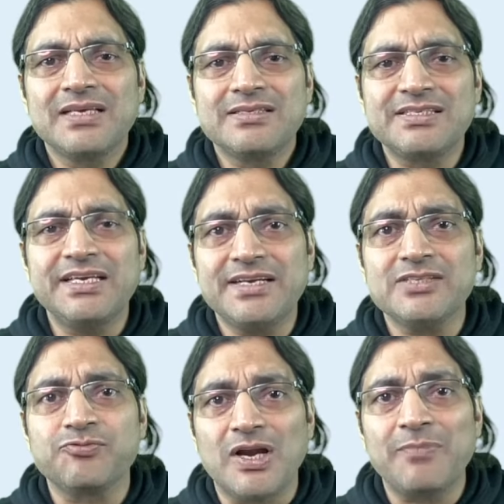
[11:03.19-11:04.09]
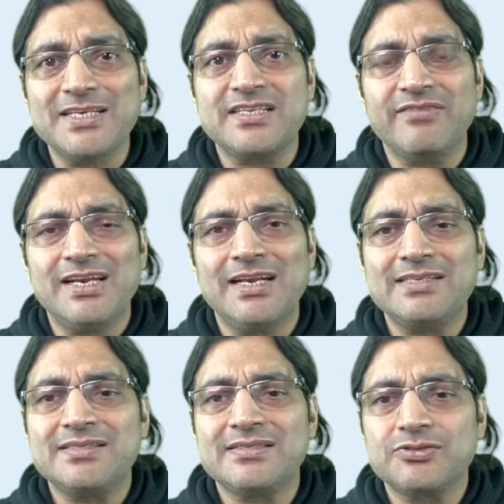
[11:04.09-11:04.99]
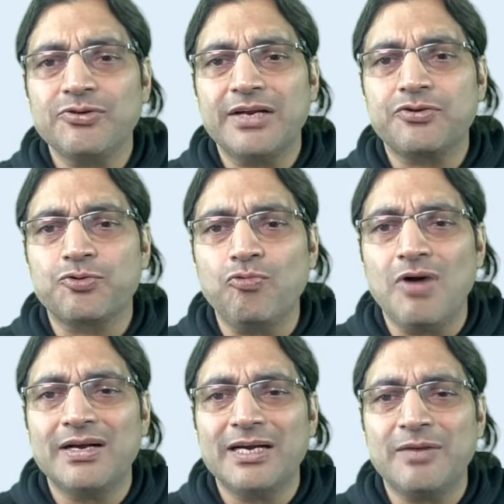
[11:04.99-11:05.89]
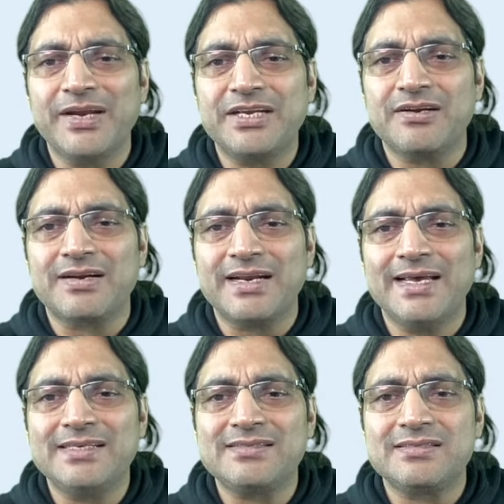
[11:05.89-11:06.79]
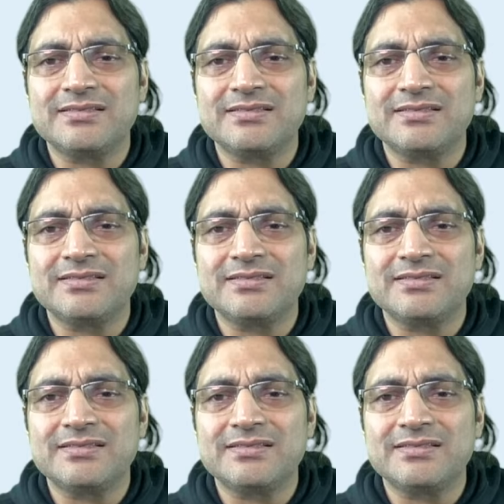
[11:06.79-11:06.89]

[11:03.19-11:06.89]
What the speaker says: C does 1 by 7 less. So in a 200 meter race,